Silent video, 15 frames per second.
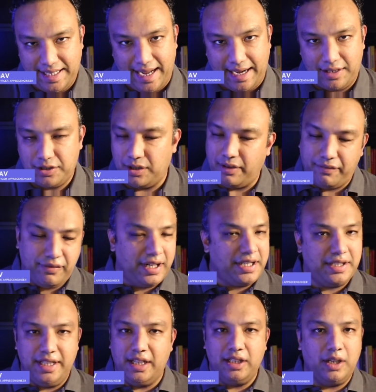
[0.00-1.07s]
So the first
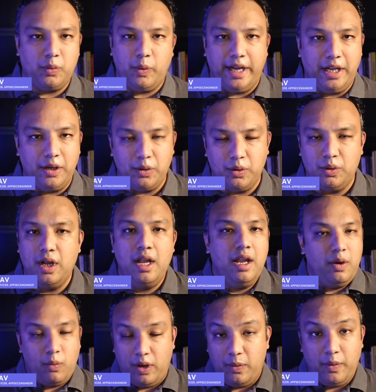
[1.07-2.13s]
thing that we do
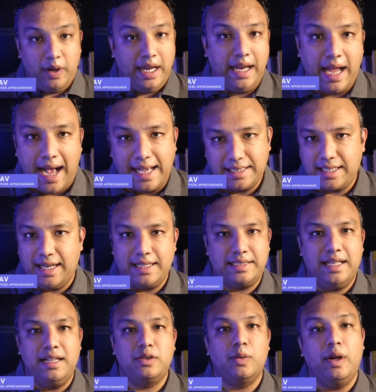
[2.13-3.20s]
when we ask ourselves
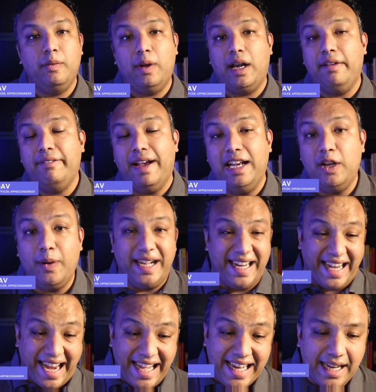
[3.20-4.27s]
when we're evaluating
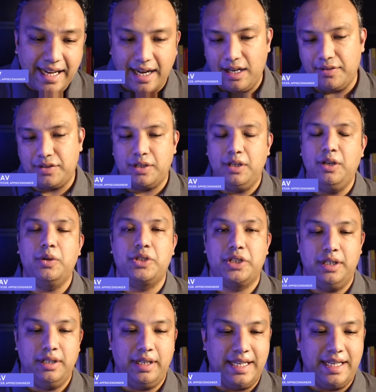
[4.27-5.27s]
any kind of solution is